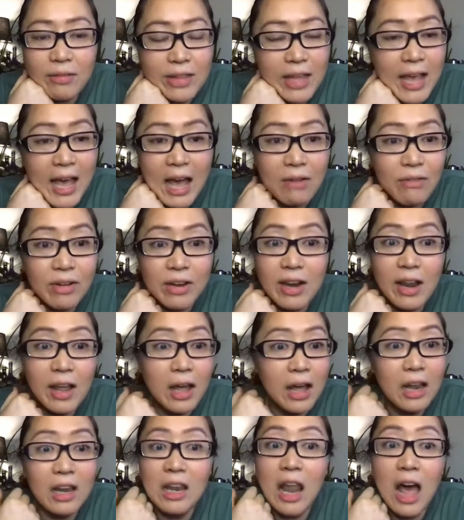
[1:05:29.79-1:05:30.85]
have
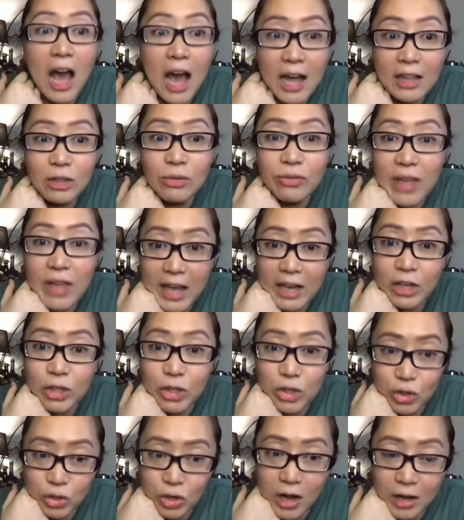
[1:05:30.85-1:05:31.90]
a lot of
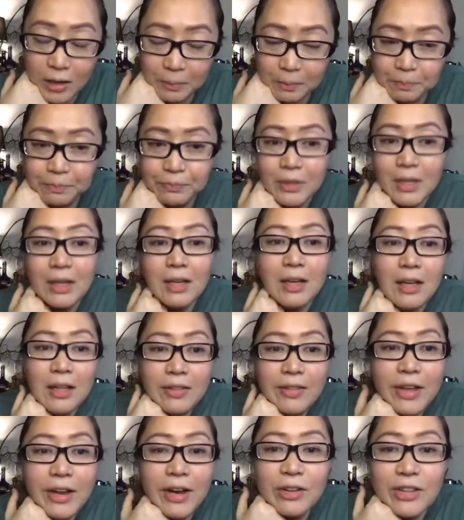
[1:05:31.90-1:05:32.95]
extra.
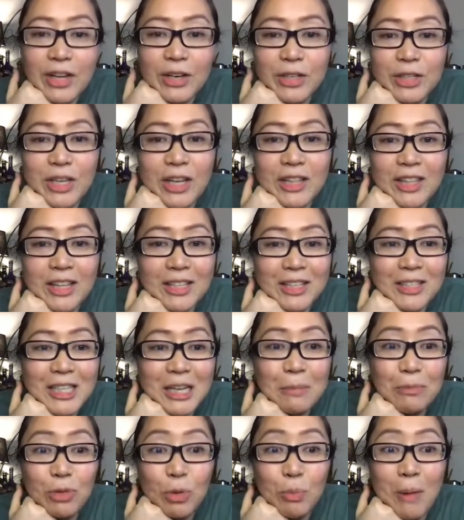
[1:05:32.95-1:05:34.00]
Their son doesn't
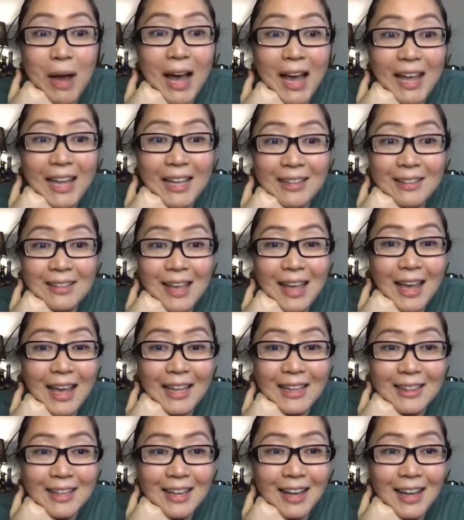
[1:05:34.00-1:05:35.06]
seem to mind,
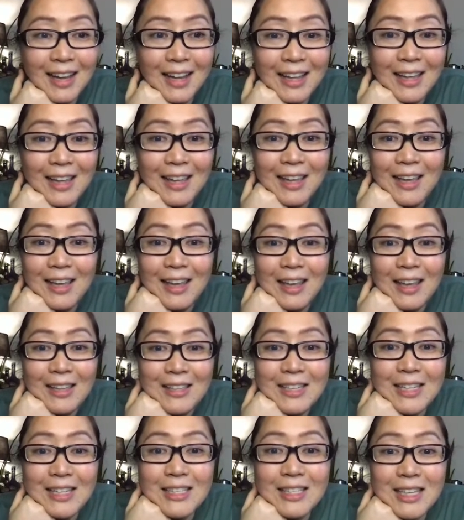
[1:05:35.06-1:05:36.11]
and
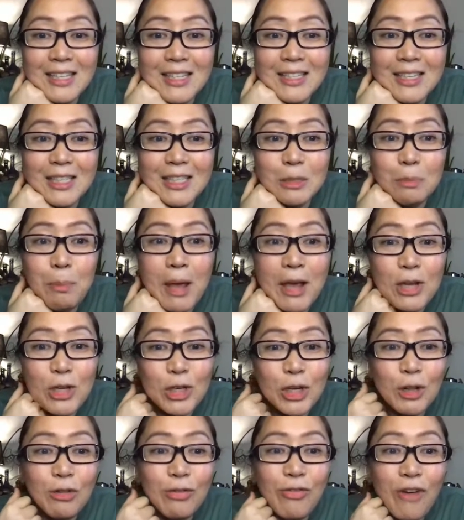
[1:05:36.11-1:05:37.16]
since this is a
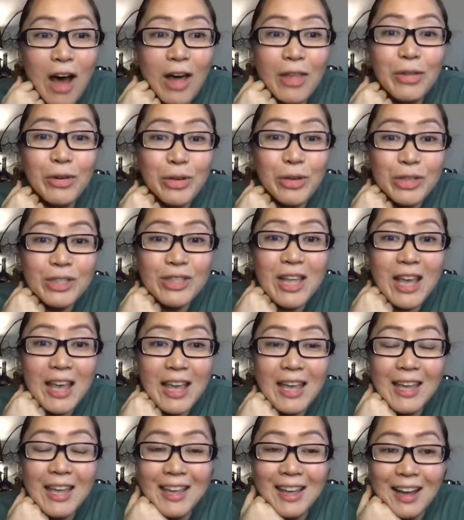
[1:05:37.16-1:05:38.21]
special Father's
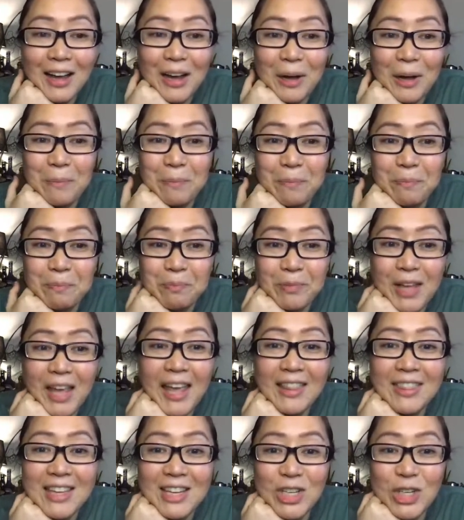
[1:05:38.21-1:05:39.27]
Day
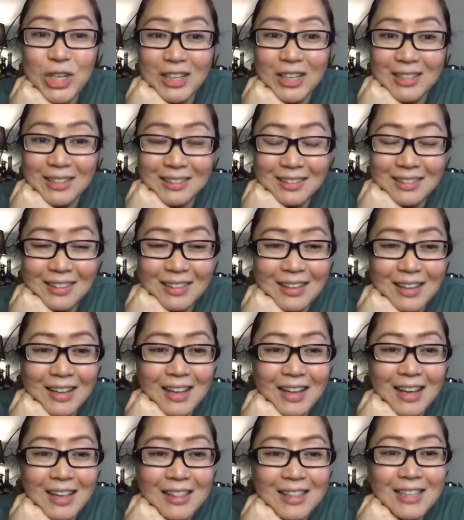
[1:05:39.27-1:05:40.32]
edition,
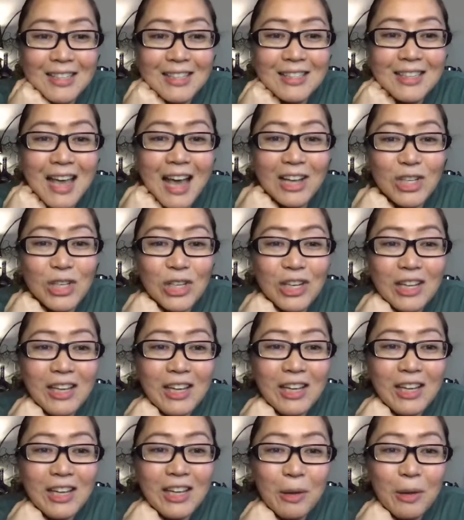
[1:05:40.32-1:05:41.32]
this is actually